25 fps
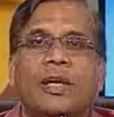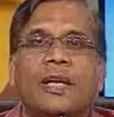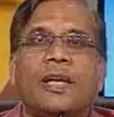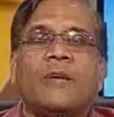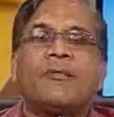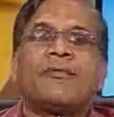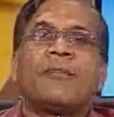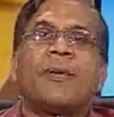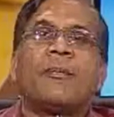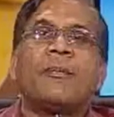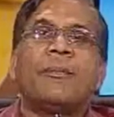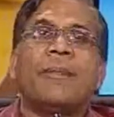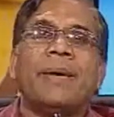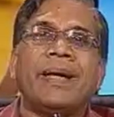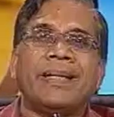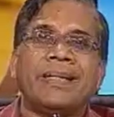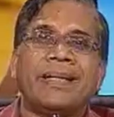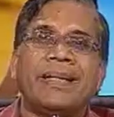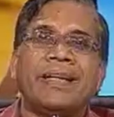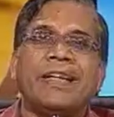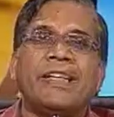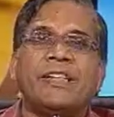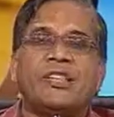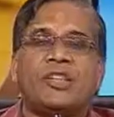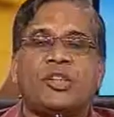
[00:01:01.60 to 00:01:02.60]
if some
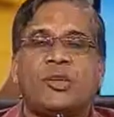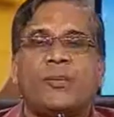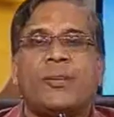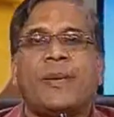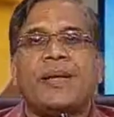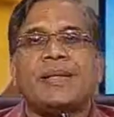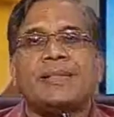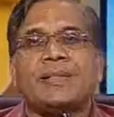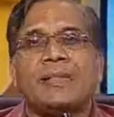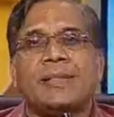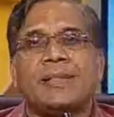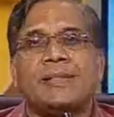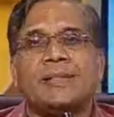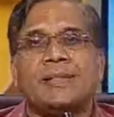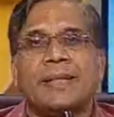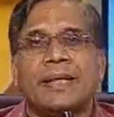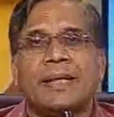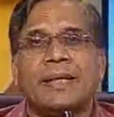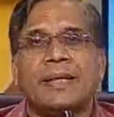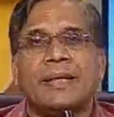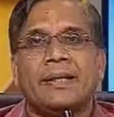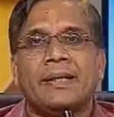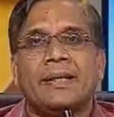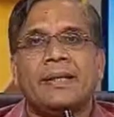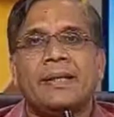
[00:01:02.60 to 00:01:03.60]
major discrepancy is
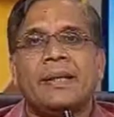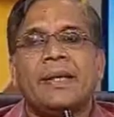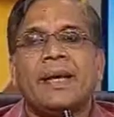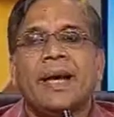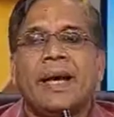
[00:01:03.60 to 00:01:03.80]
there.